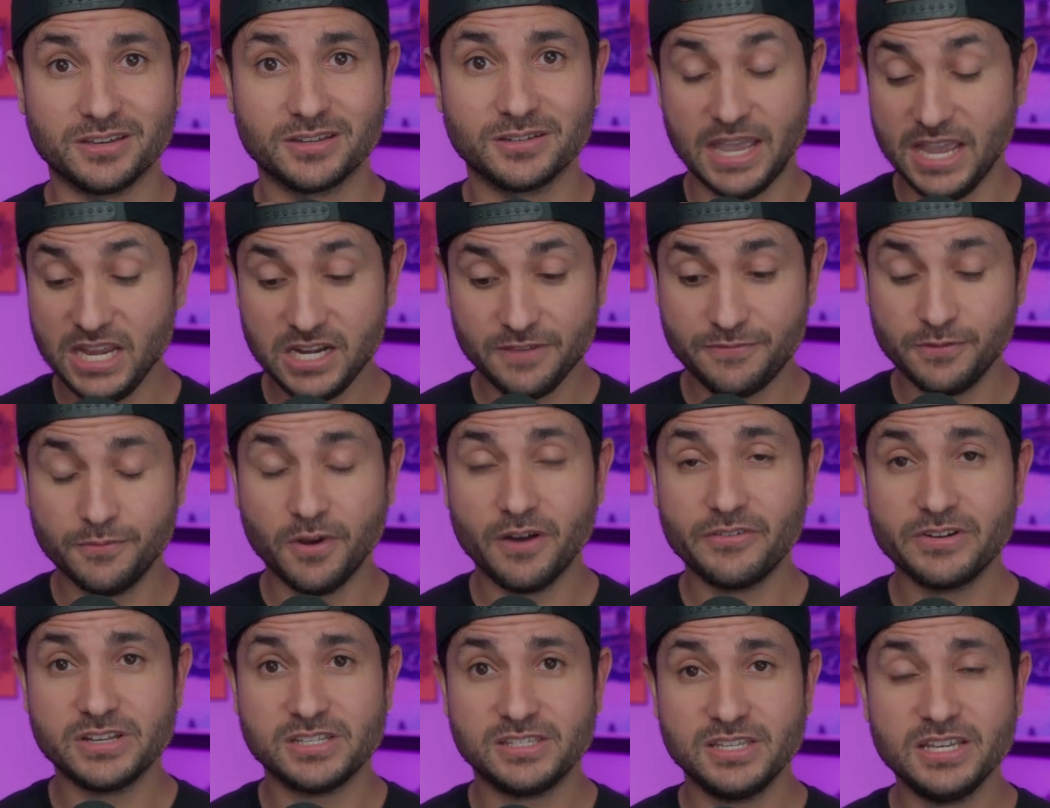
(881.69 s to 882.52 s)
And if you've
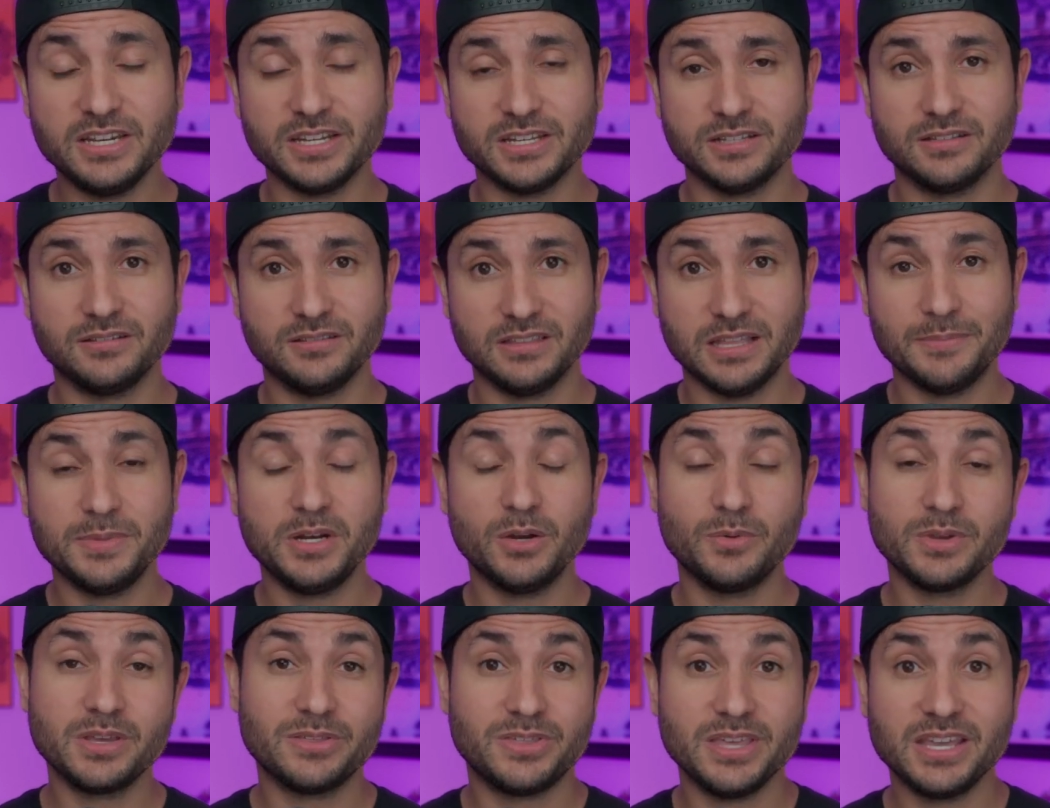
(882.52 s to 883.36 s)
already seen it, let me know
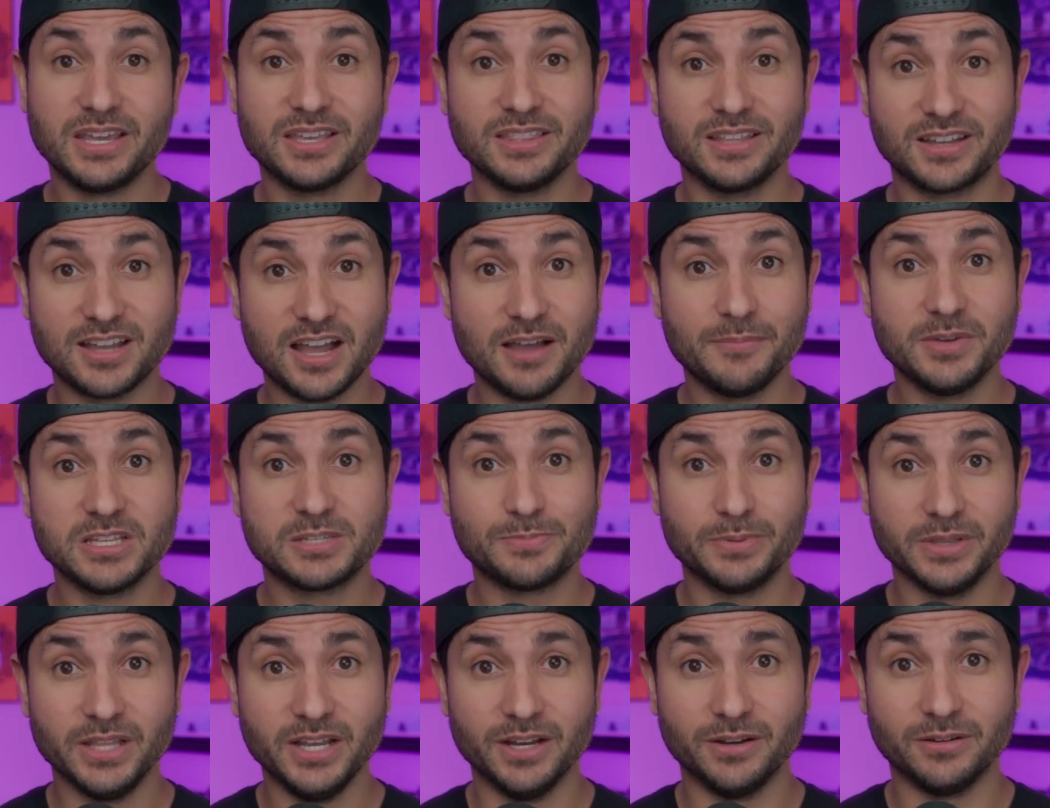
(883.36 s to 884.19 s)
what you think in the comments
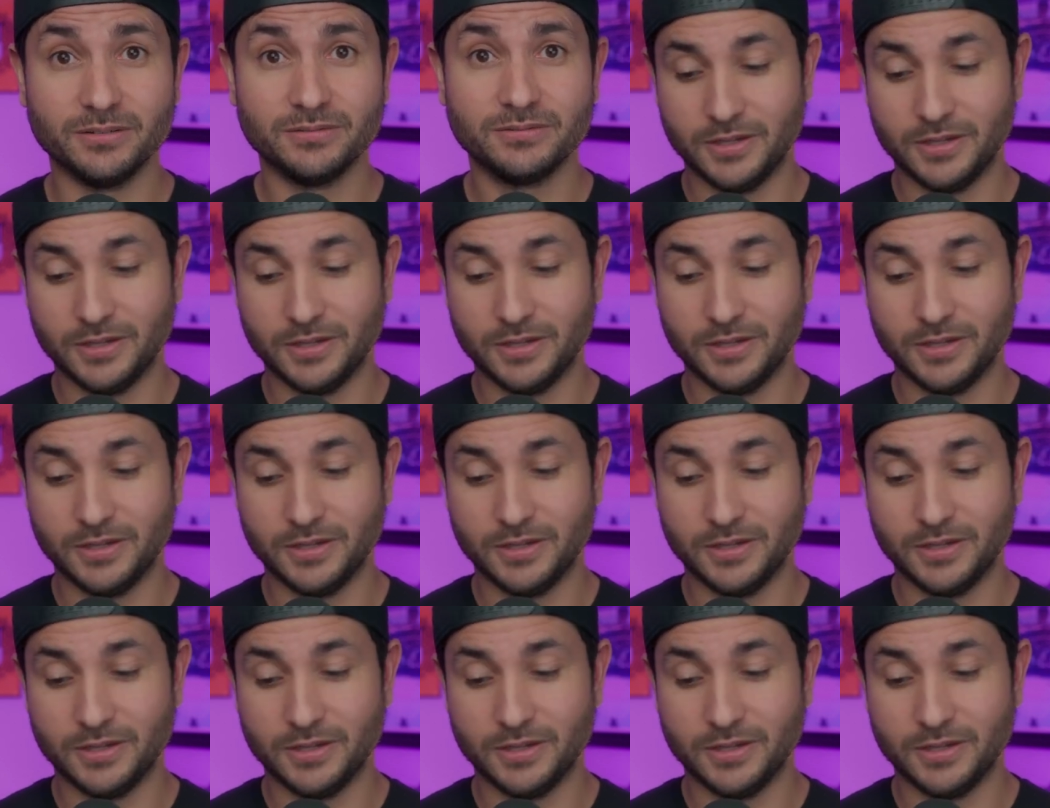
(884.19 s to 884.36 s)
below.